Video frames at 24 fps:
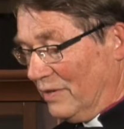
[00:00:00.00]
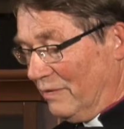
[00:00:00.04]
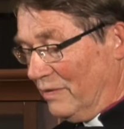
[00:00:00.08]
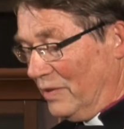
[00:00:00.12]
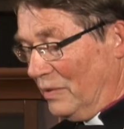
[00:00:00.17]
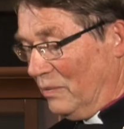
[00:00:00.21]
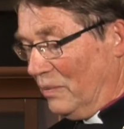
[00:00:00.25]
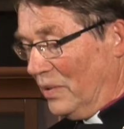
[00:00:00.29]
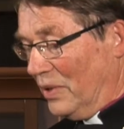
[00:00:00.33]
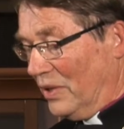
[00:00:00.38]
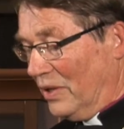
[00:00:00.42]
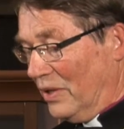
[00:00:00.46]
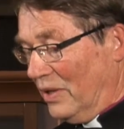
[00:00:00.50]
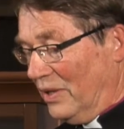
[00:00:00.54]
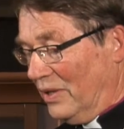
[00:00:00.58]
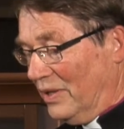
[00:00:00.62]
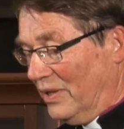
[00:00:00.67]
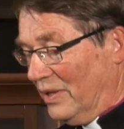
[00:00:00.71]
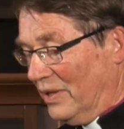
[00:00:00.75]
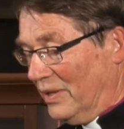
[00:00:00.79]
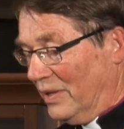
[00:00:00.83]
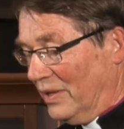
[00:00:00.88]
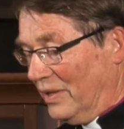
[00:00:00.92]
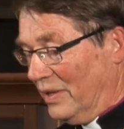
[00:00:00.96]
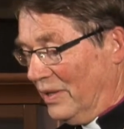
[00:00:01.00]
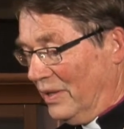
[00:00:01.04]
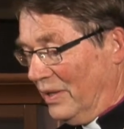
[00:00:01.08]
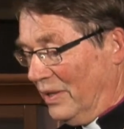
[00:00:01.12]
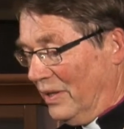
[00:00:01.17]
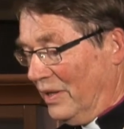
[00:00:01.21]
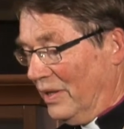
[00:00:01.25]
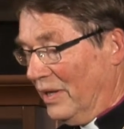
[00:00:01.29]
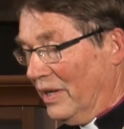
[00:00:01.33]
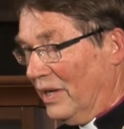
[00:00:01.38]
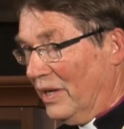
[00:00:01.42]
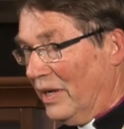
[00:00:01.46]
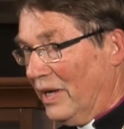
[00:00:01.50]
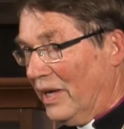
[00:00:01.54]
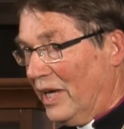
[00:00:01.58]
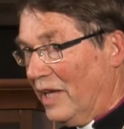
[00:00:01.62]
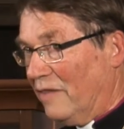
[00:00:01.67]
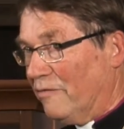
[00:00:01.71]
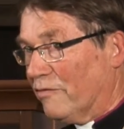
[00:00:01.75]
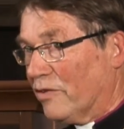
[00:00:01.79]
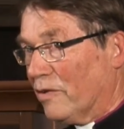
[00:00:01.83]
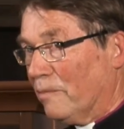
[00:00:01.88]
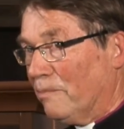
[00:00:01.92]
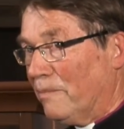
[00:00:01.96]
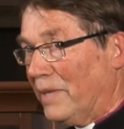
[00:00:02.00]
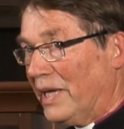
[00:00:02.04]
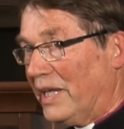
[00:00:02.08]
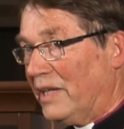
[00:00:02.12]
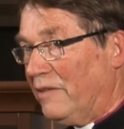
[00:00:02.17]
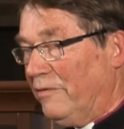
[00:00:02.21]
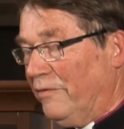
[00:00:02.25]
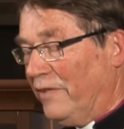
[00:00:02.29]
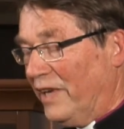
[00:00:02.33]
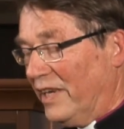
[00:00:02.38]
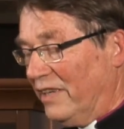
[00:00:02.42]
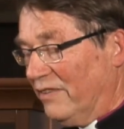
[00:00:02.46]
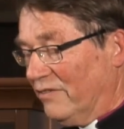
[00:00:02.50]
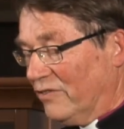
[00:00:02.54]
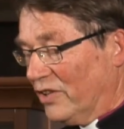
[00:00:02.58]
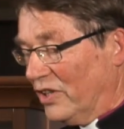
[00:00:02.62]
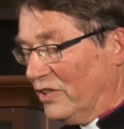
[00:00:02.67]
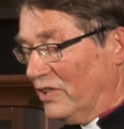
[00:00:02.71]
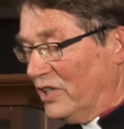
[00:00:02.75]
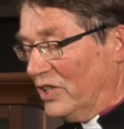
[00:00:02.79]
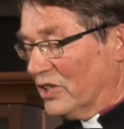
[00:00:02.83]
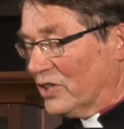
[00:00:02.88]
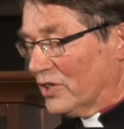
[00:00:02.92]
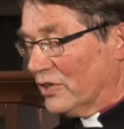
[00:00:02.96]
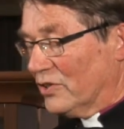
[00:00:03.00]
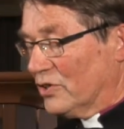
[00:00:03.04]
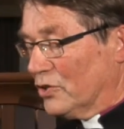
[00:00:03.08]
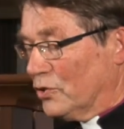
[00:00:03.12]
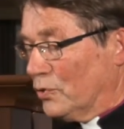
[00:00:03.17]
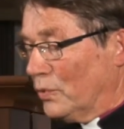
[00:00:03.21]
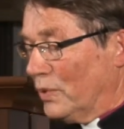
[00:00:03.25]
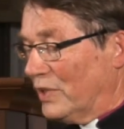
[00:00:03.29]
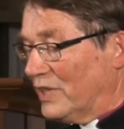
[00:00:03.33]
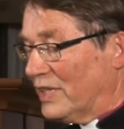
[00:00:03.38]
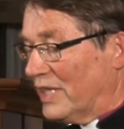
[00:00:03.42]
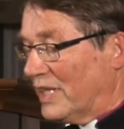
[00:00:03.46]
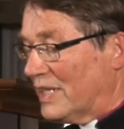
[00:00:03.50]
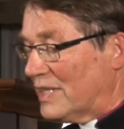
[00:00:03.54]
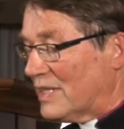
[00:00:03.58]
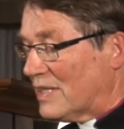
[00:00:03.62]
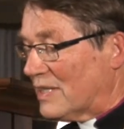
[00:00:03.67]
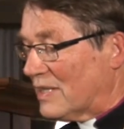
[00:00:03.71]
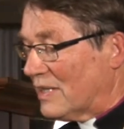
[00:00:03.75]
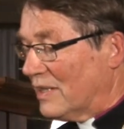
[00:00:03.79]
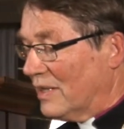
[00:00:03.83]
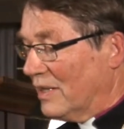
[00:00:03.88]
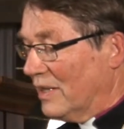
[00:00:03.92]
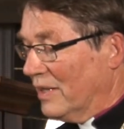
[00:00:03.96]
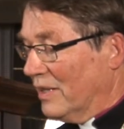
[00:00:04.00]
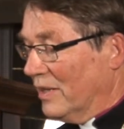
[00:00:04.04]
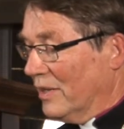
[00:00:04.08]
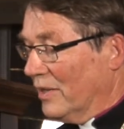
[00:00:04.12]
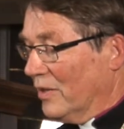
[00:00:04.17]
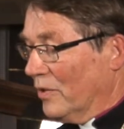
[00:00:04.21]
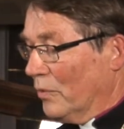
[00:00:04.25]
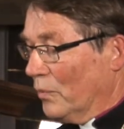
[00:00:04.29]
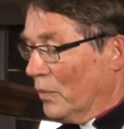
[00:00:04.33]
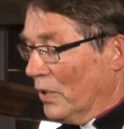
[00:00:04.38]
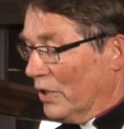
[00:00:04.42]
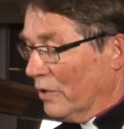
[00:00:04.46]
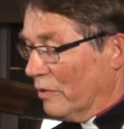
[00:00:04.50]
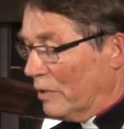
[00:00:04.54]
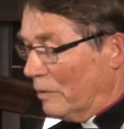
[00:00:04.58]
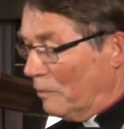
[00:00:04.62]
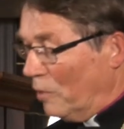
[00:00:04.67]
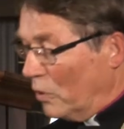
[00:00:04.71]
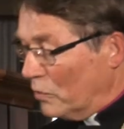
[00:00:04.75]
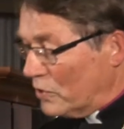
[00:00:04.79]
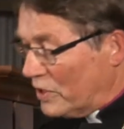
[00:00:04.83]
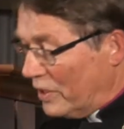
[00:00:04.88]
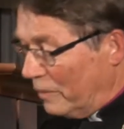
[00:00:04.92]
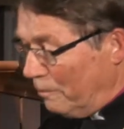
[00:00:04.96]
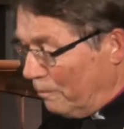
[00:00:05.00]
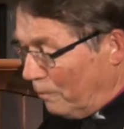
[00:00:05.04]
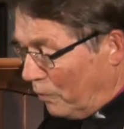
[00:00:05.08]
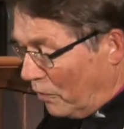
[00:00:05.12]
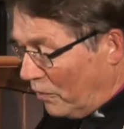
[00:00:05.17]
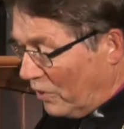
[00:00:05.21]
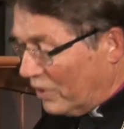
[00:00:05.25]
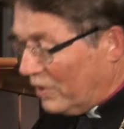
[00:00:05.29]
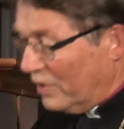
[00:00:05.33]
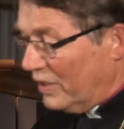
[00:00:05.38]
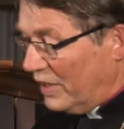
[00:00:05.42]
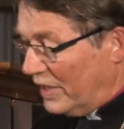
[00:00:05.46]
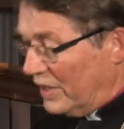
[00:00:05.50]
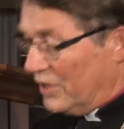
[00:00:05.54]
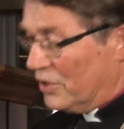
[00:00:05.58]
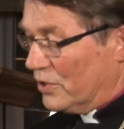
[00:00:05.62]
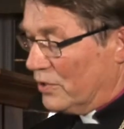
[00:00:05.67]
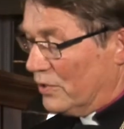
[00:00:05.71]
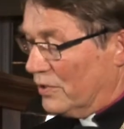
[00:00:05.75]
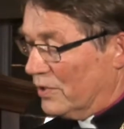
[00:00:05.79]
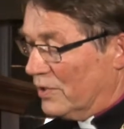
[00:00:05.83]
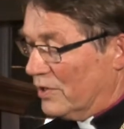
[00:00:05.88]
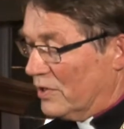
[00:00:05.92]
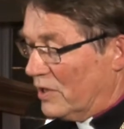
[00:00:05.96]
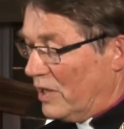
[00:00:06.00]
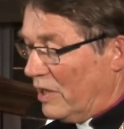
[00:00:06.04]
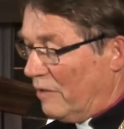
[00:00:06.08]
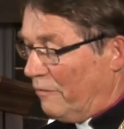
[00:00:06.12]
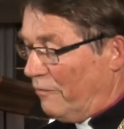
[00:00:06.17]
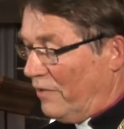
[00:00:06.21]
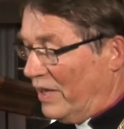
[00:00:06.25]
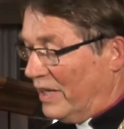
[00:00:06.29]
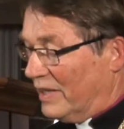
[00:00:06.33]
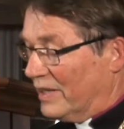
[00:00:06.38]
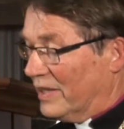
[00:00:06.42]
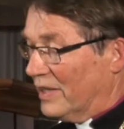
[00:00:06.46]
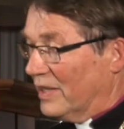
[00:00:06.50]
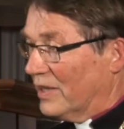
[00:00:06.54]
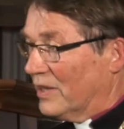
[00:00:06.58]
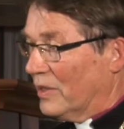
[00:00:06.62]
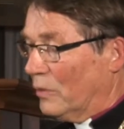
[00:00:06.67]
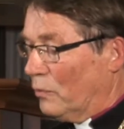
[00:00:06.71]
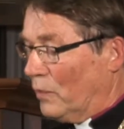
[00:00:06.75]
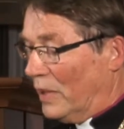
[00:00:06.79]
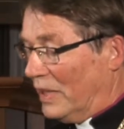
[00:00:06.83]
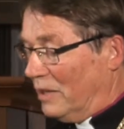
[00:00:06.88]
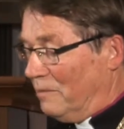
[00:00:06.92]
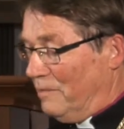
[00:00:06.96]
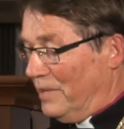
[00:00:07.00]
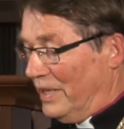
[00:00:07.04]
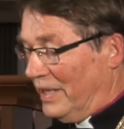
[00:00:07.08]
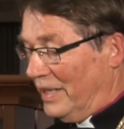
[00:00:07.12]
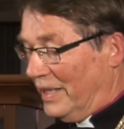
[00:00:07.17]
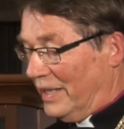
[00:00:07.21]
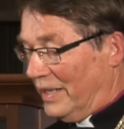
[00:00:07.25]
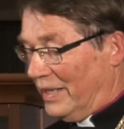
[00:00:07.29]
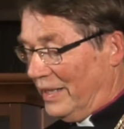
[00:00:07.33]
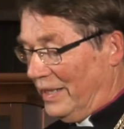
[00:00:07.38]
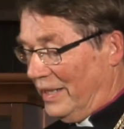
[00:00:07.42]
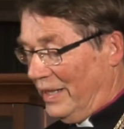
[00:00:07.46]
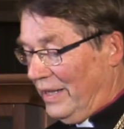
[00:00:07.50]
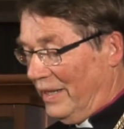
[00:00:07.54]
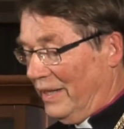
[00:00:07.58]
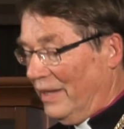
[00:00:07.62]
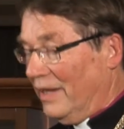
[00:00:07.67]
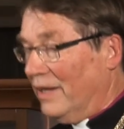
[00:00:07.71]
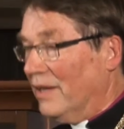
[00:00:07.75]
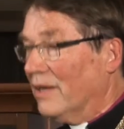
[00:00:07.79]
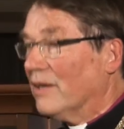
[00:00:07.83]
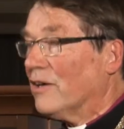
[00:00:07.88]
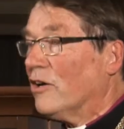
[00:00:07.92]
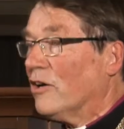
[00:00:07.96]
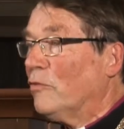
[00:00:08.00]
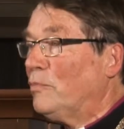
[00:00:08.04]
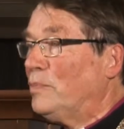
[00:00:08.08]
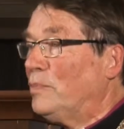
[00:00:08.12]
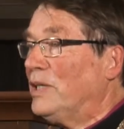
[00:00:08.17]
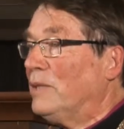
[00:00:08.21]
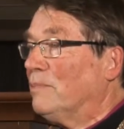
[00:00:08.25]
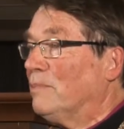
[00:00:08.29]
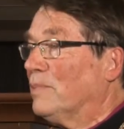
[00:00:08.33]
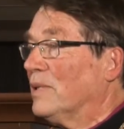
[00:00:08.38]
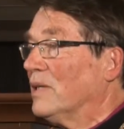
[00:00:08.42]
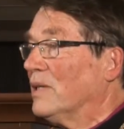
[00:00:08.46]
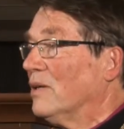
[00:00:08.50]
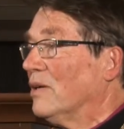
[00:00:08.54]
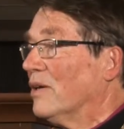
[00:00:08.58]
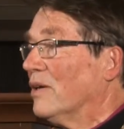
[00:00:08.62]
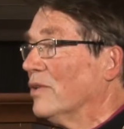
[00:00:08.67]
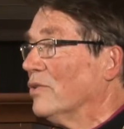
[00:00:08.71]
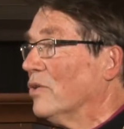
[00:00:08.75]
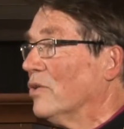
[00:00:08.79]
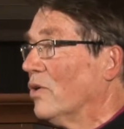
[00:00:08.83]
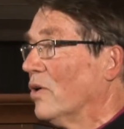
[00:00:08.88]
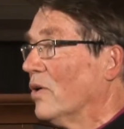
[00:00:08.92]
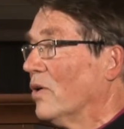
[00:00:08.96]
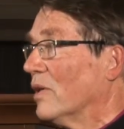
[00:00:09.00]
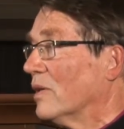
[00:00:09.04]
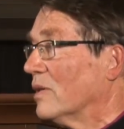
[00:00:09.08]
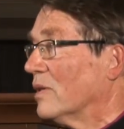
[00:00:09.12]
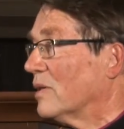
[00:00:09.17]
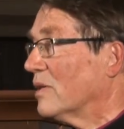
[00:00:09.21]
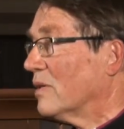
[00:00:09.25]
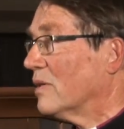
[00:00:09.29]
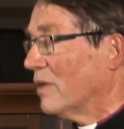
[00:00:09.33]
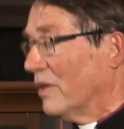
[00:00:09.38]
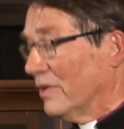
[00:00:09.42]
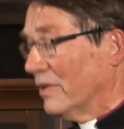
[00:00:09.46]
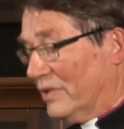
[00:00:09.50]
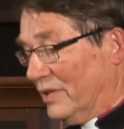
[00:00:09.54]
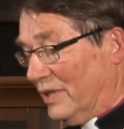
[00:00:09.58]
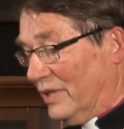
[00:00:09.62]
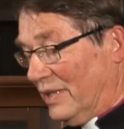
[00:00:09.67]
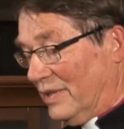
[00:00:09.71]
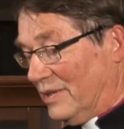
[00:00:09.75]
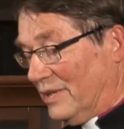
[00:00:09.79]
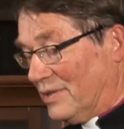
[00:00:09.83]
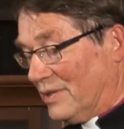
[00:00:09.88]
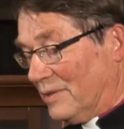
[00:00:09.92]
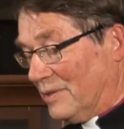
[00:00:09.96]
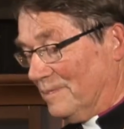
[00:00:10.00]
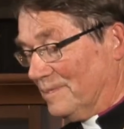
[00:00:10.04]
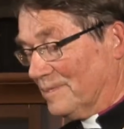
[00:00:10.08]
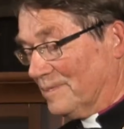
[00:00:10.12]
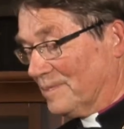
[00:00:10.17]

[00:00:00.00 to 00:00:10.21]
of the world and from many faith traditions to address one of the most important issues affecting the well-being of people on all continents.